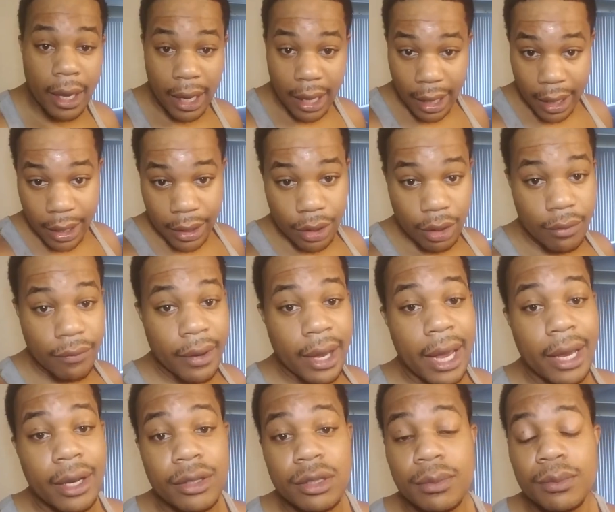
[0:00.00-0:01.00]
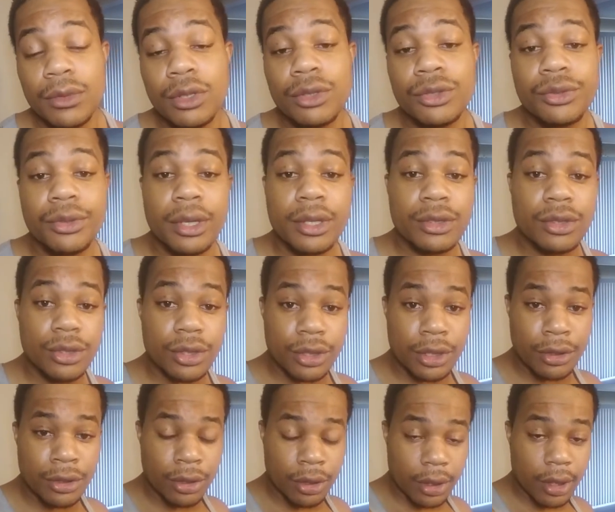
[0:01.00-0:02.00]
And you've added some nutrients
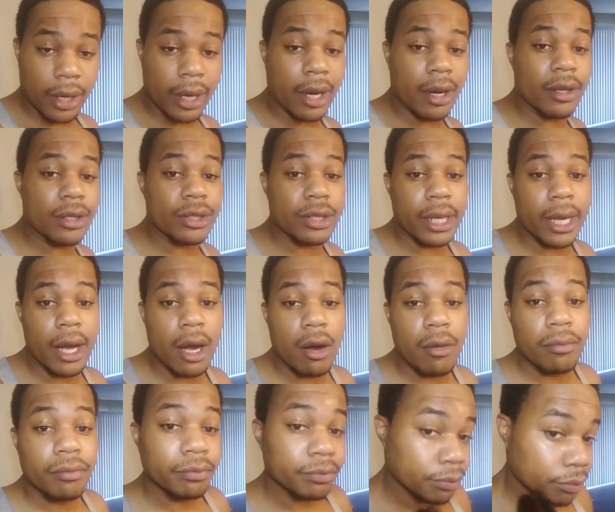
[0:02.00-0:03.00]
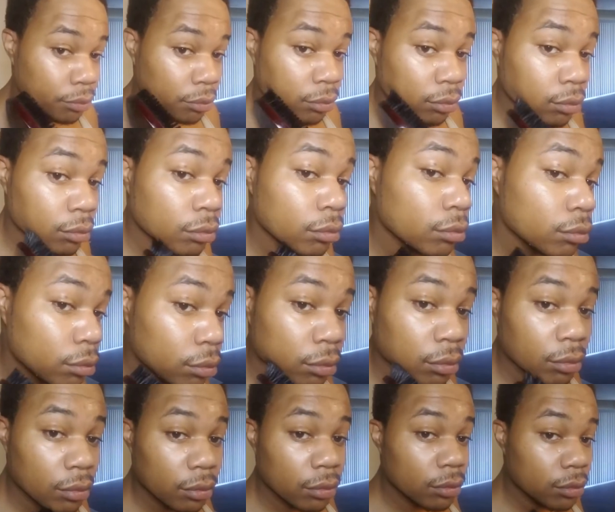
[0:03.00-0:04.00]
to your hair and scalp.
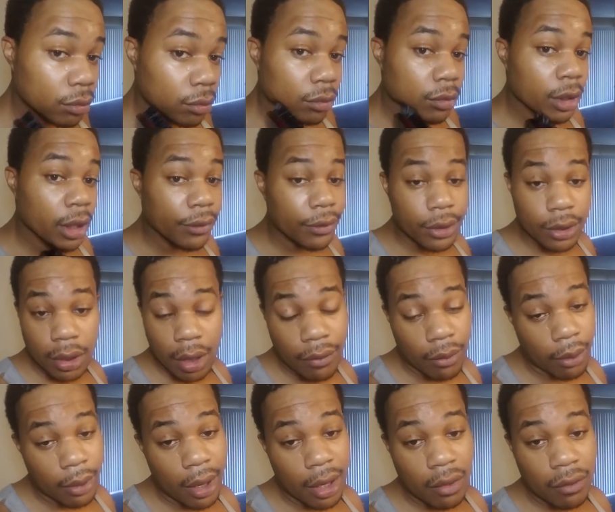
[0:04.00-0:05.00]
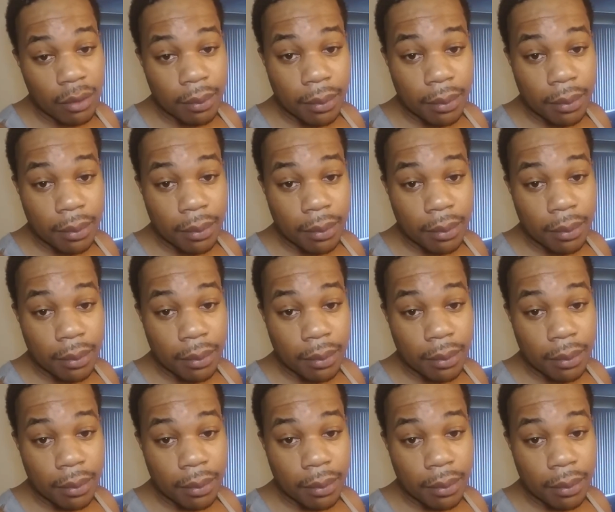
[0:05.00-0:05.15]
Give yourself a round of